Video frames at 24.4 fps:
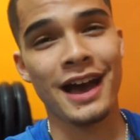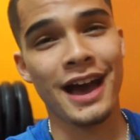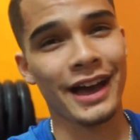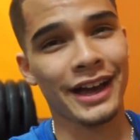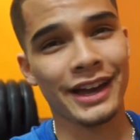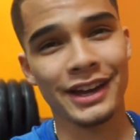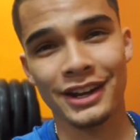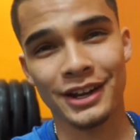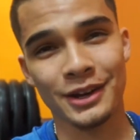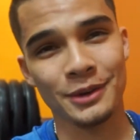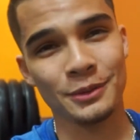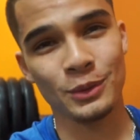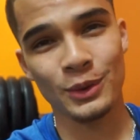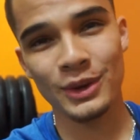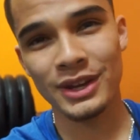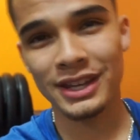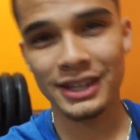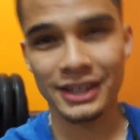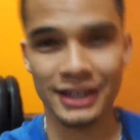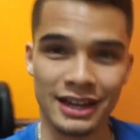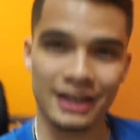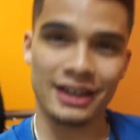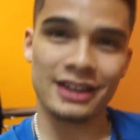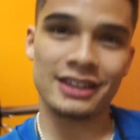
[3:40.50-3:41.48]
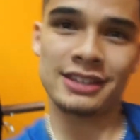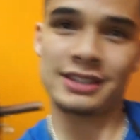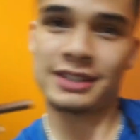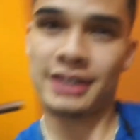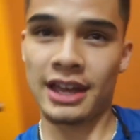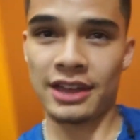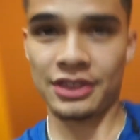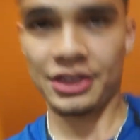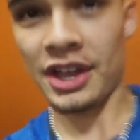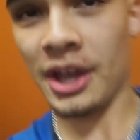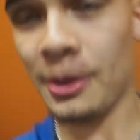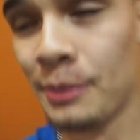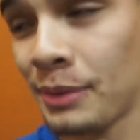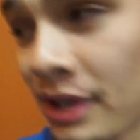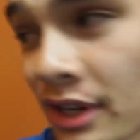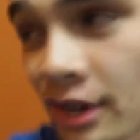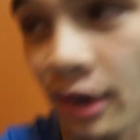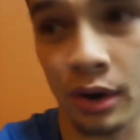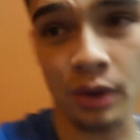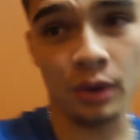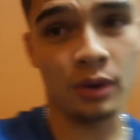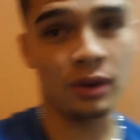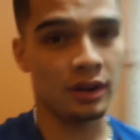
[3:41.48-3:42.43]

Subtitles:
I gotta wait, guys. I think I'm gonna go.